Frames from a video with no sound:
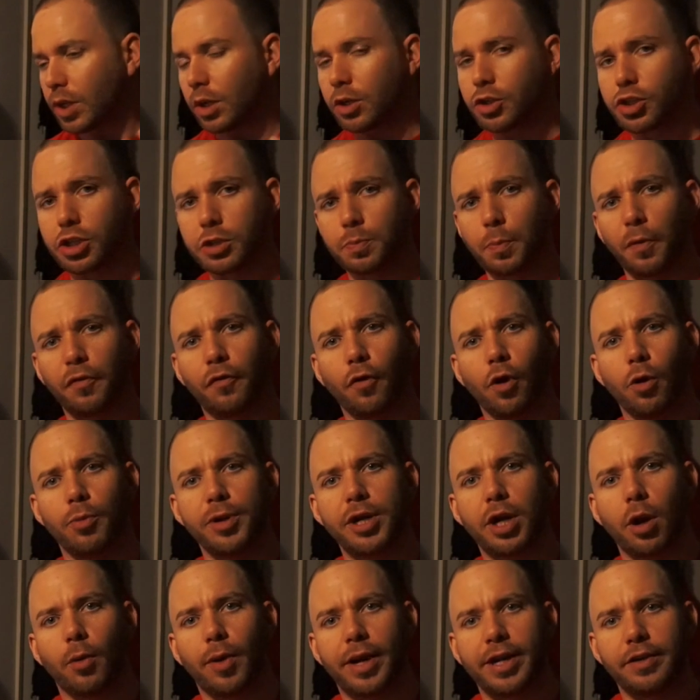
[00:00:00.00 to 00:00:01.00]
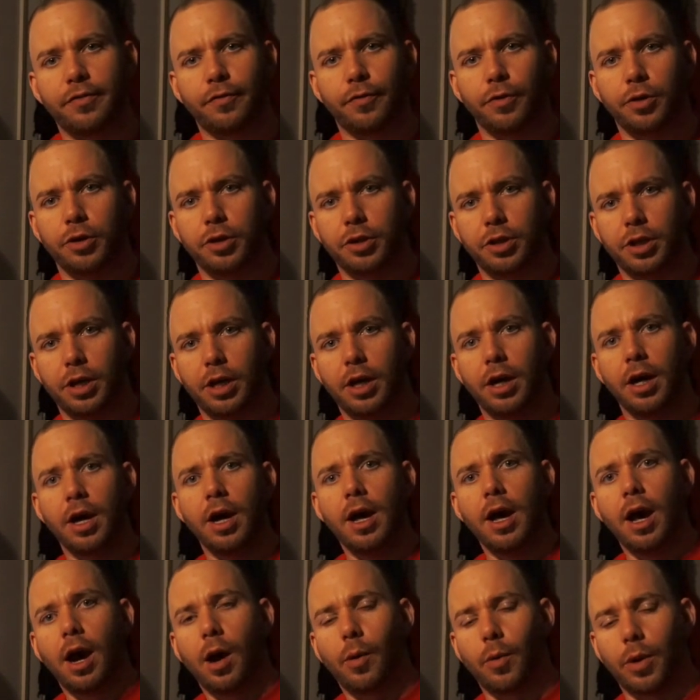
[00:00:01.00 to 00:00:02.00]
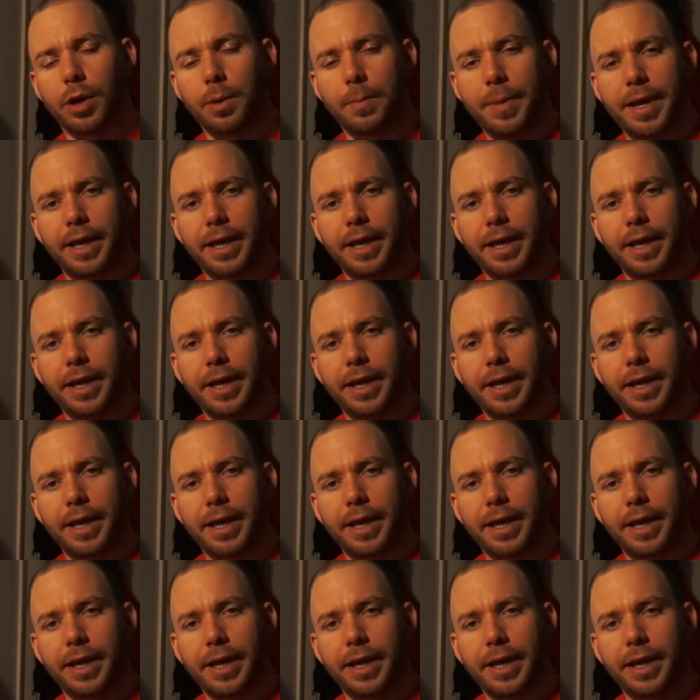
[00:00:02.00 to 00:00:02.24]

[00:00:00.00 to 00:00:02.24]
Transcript: Just before we go any further, I want to